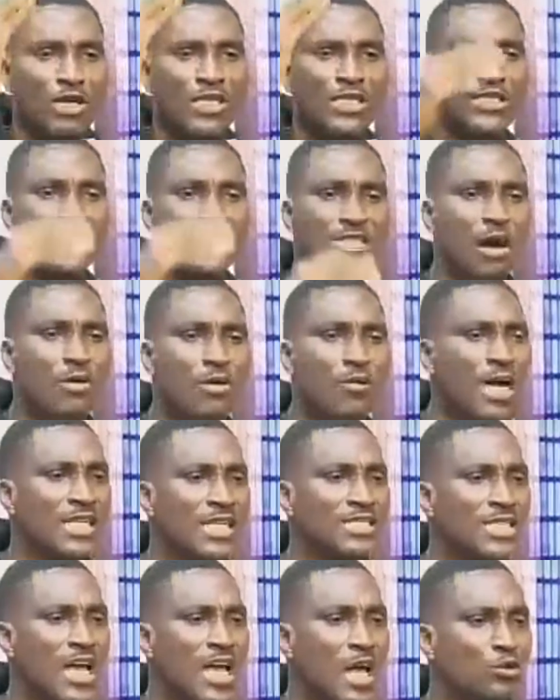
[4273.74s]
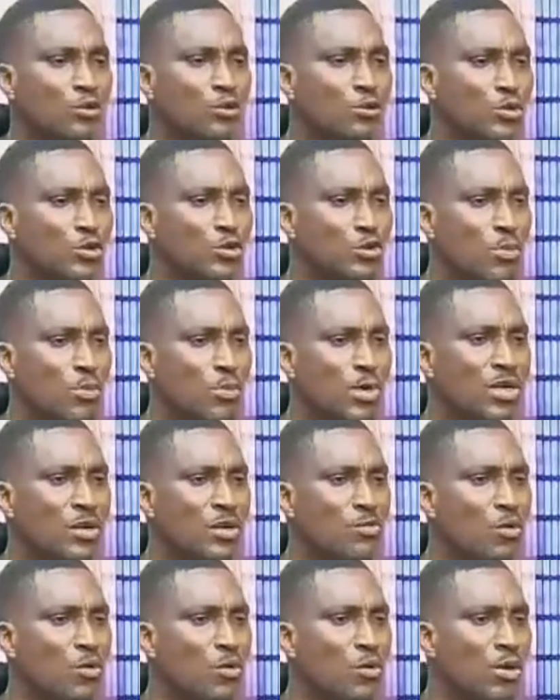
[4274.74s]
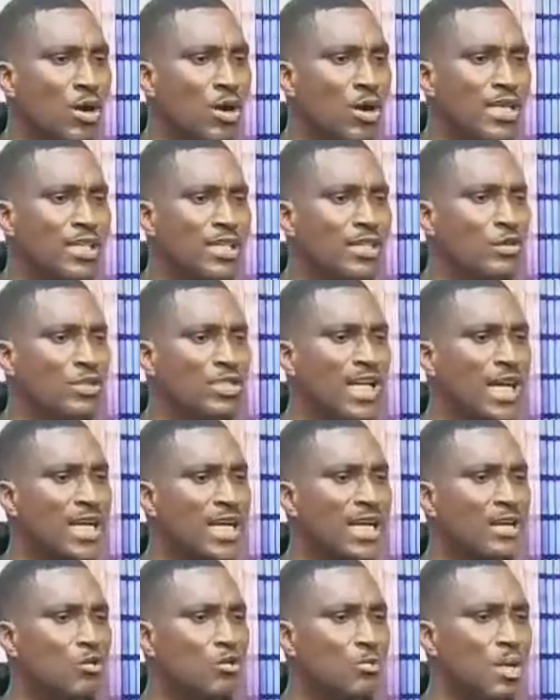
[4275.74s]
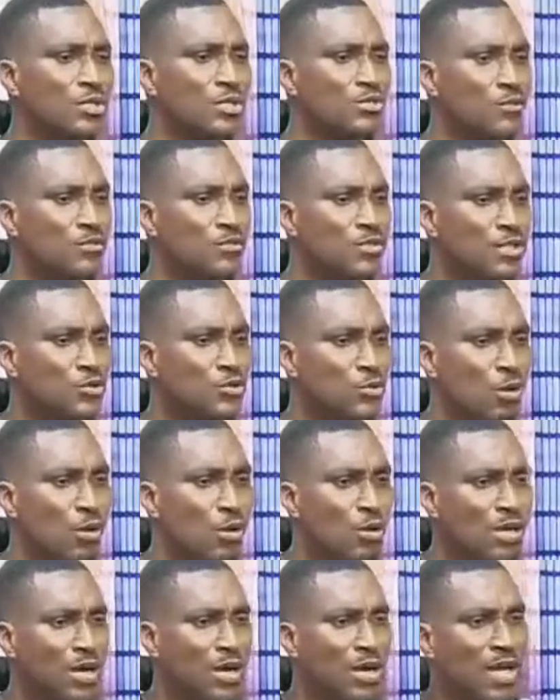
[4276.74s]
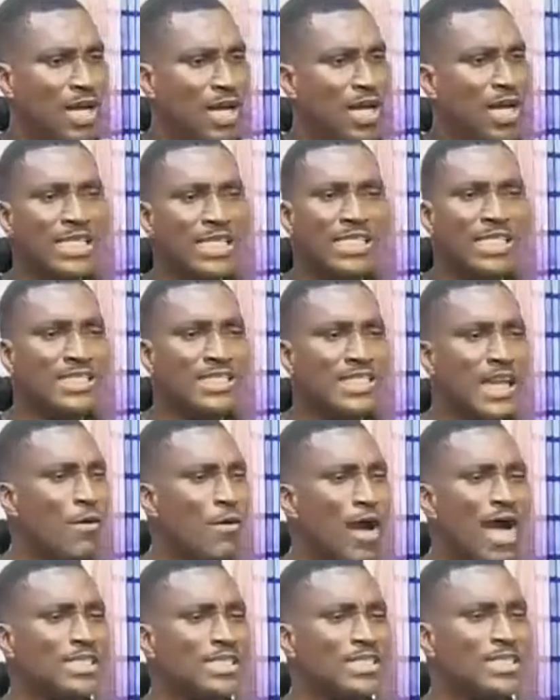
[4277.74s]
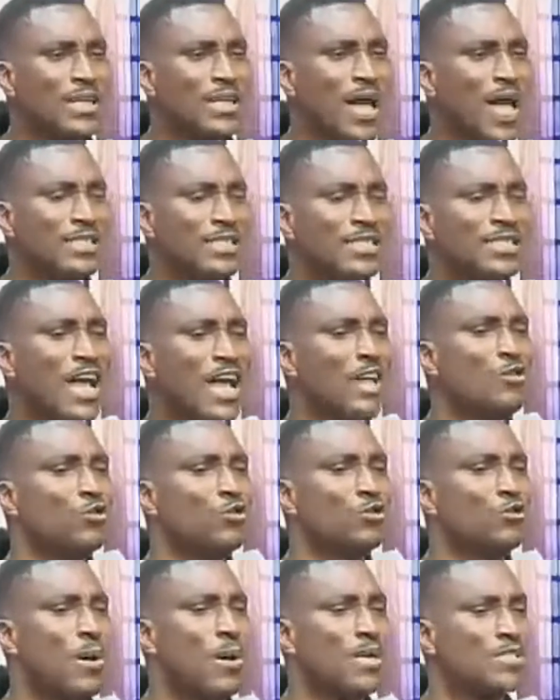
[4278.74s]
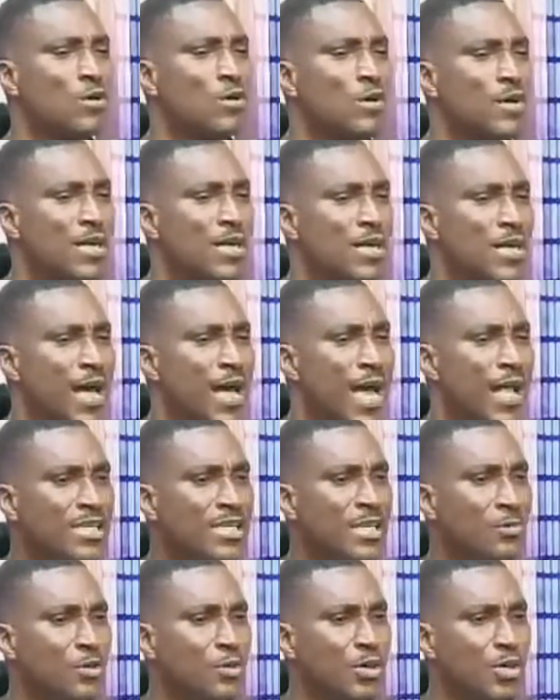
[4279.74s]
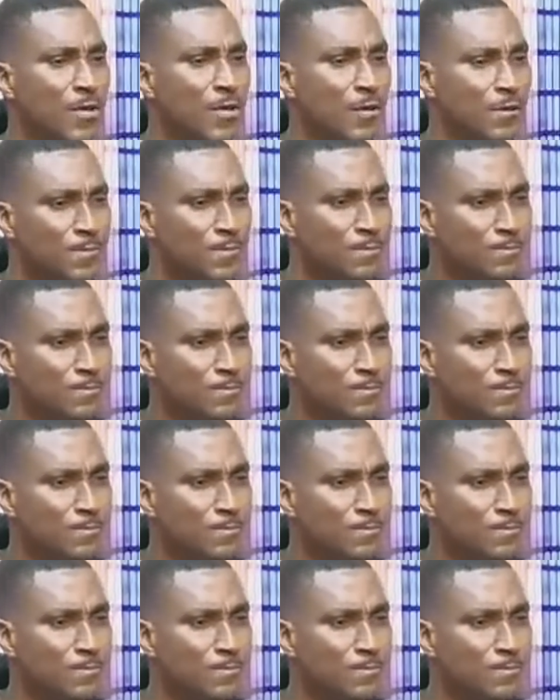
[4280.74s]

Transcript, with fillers: it is now I salute Bishop Oyedepo and the Oyakilomes of this world. It is now I, I salute Pastor E A Adeboye.